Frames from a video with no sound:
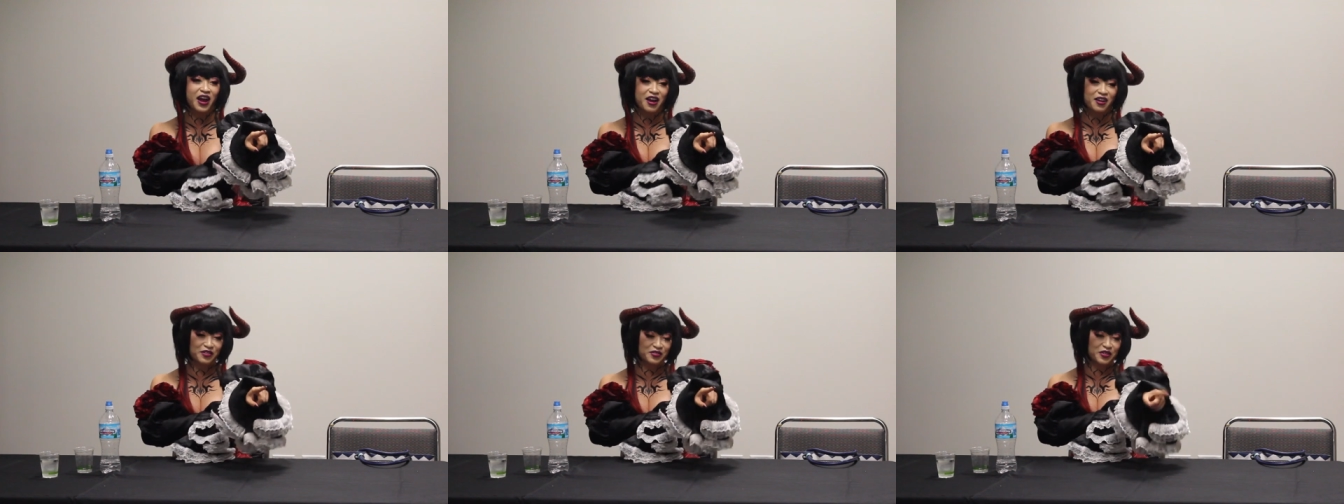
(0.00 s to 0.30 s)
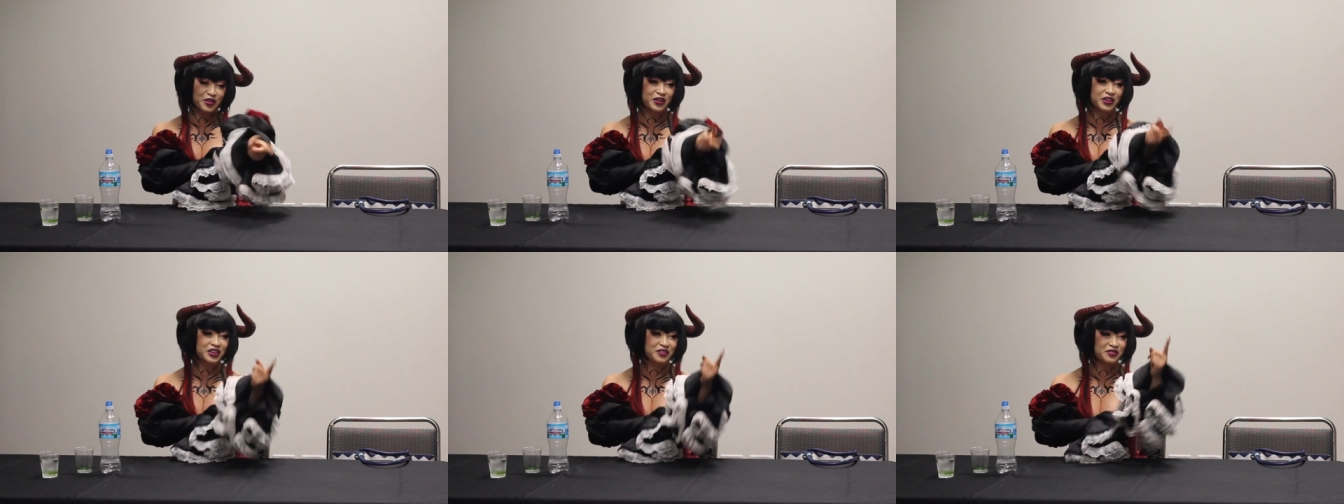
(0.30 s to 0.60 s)

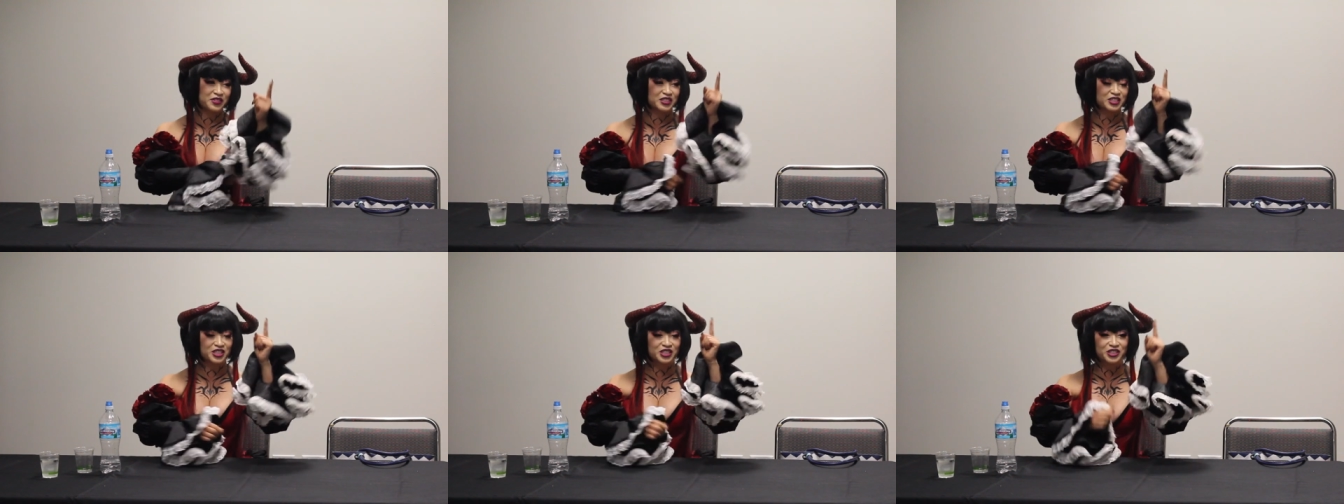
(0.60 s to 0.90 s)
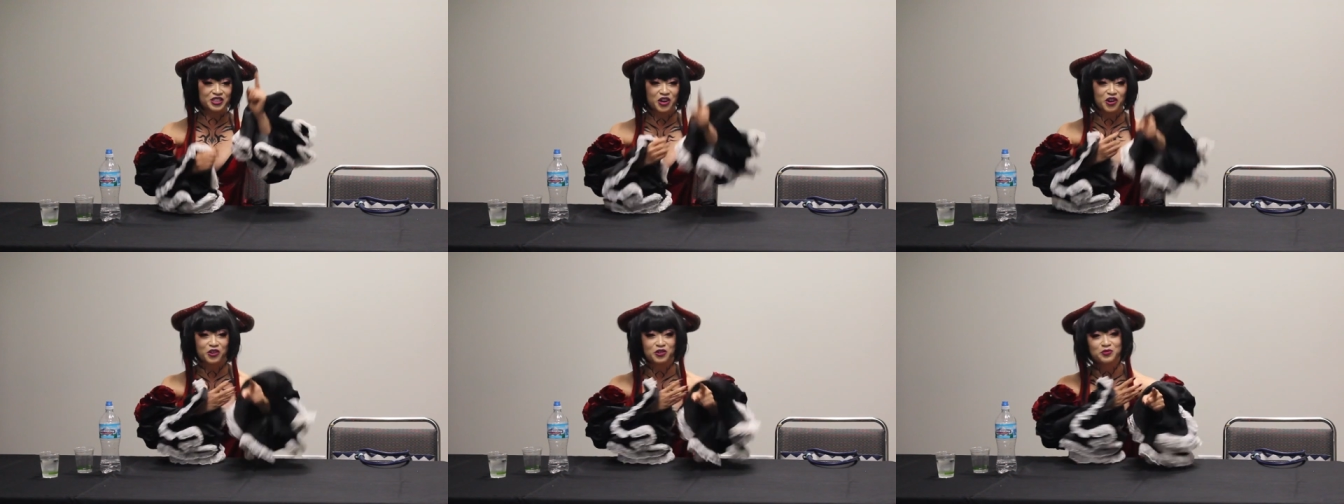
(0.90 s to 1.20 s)
ever even
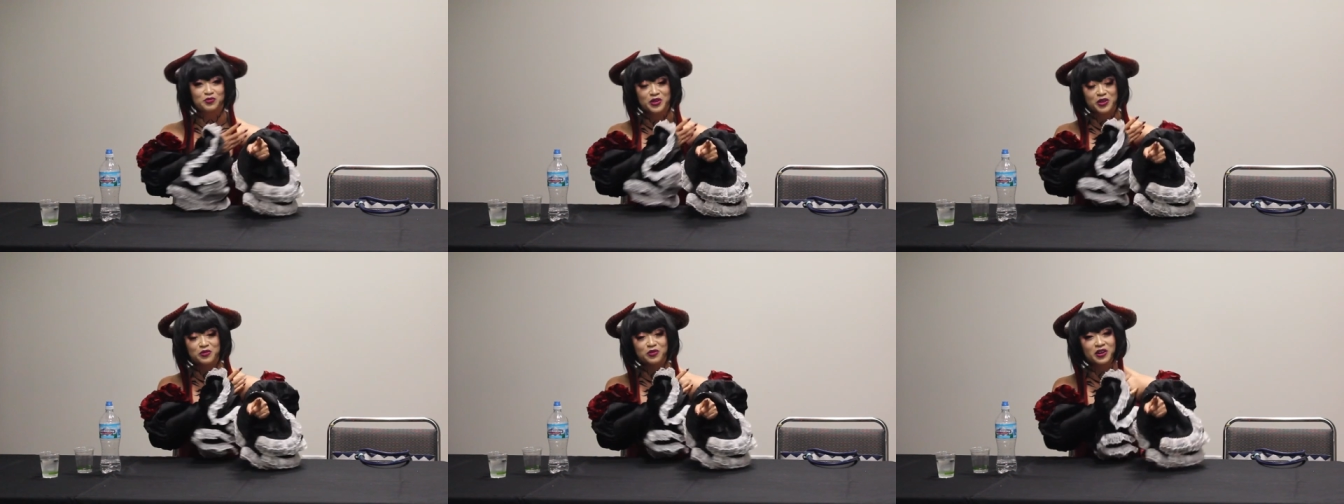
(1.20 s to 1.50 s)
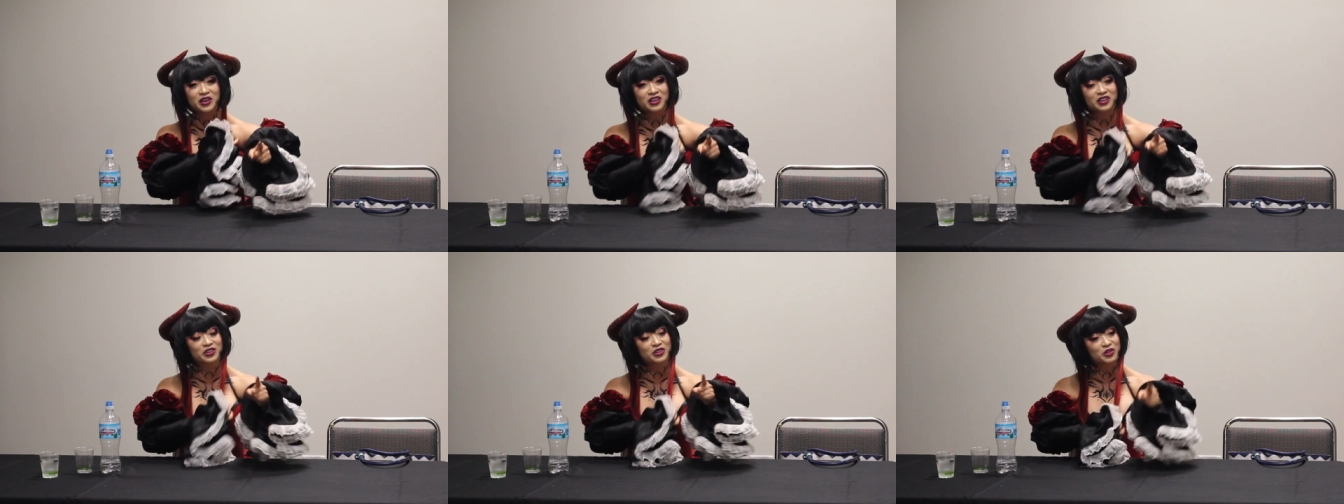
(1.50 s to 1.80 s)
showed me
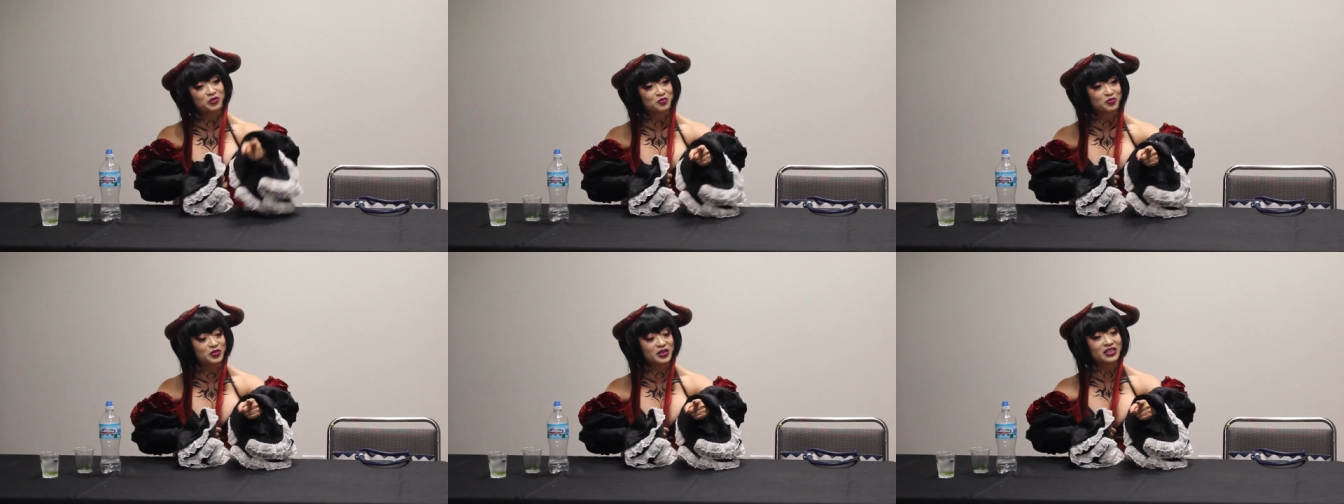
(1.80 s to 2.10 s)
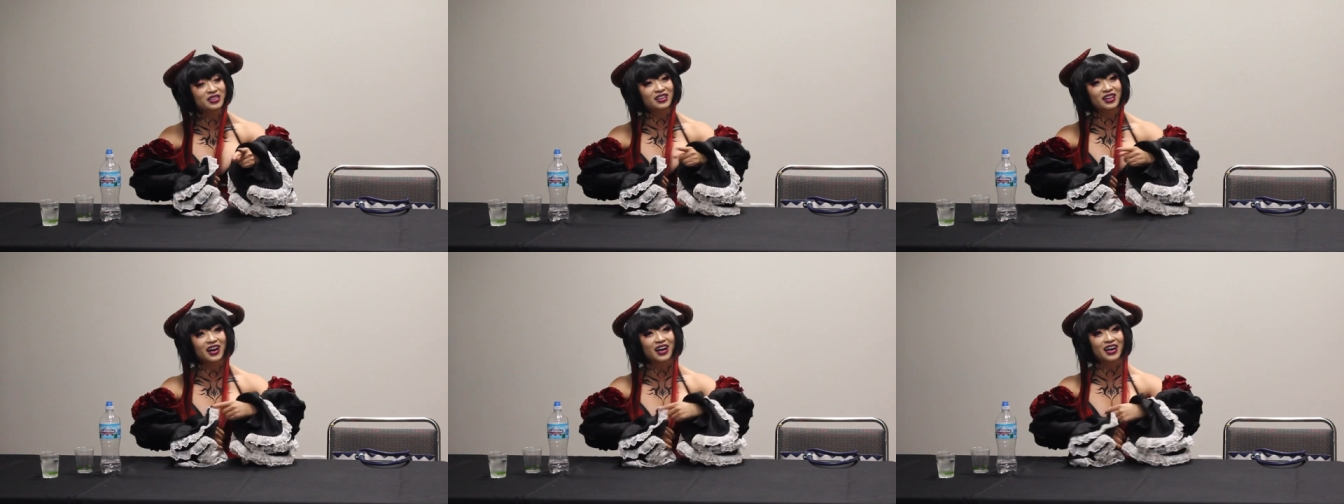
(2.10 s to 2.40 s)
what it could
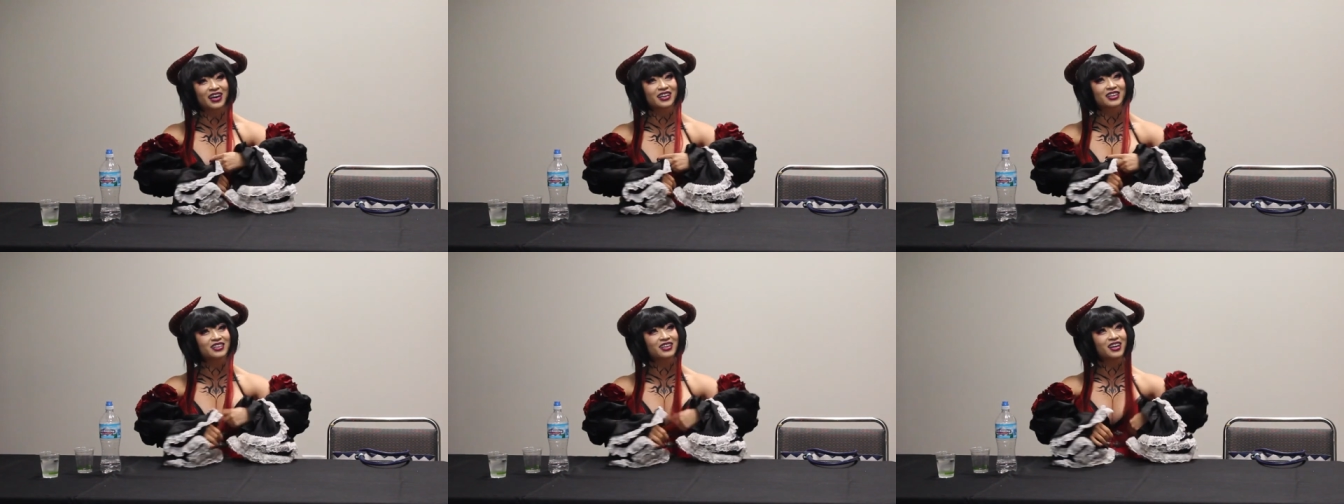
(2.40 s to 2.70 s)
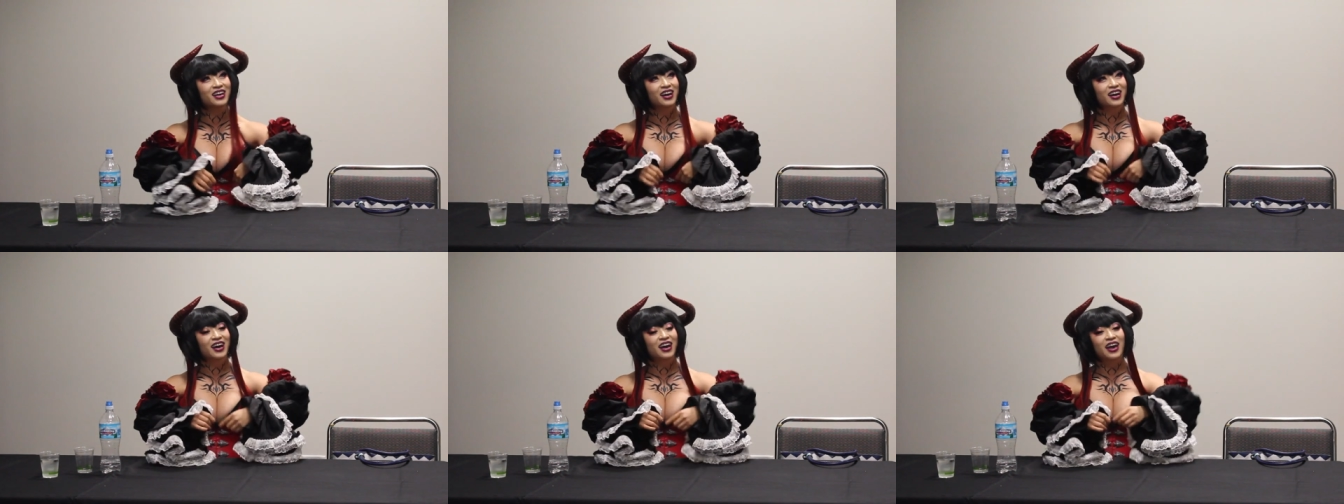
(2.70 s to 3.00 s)
be like,
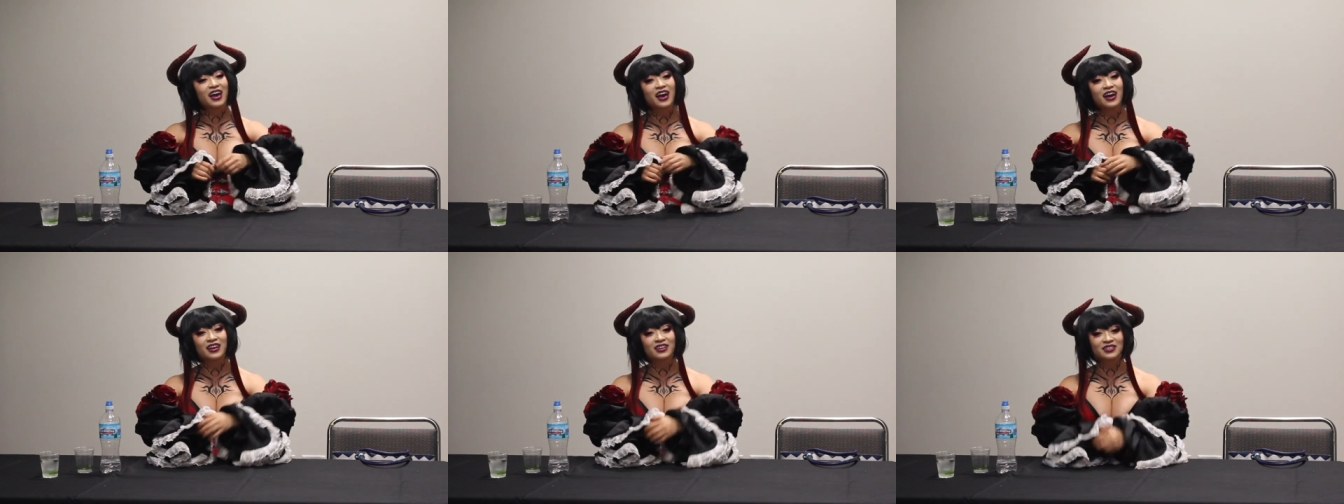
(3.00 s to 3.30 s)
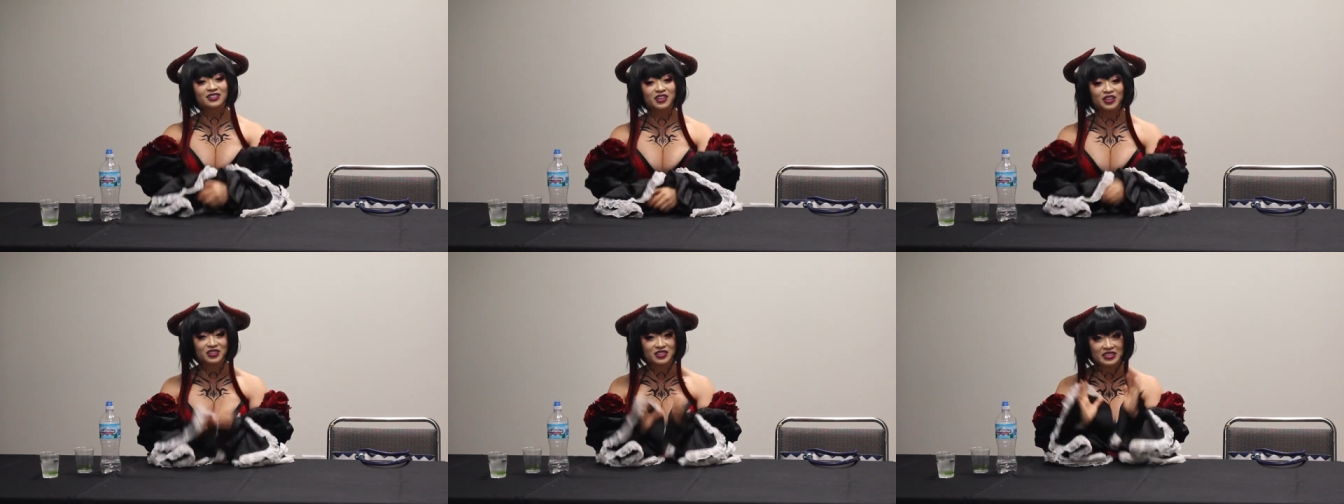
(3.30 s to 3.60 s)
and
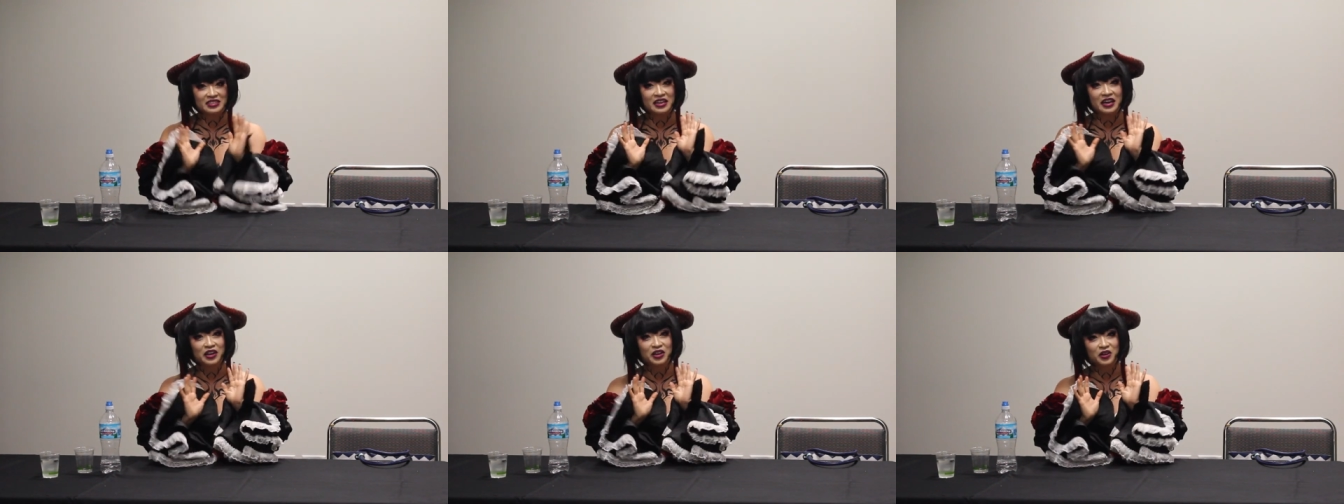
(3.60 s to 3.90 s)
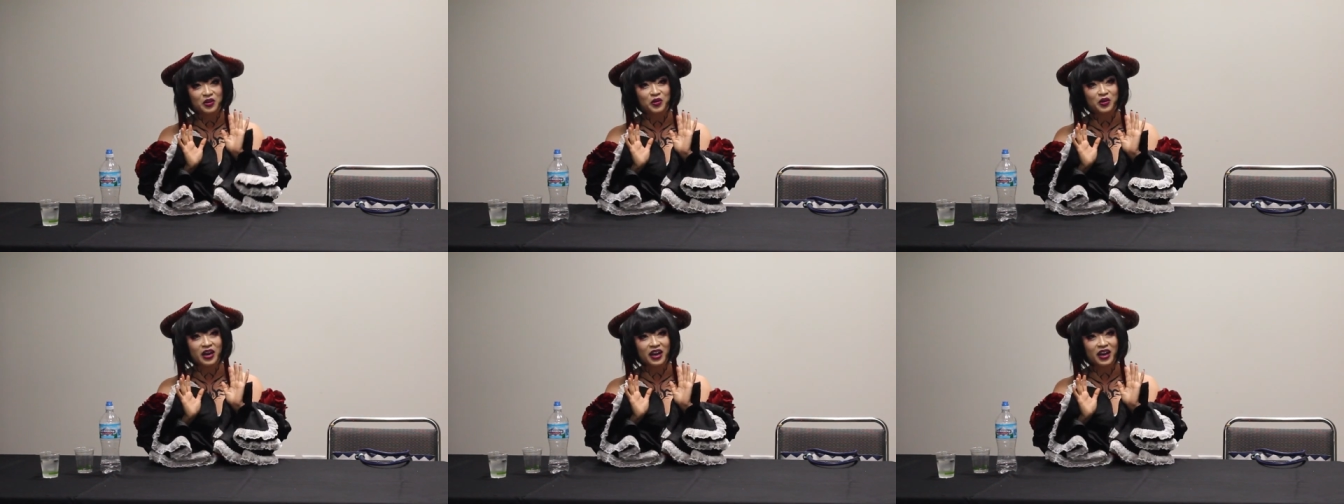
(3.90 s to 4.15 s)
I'm just like.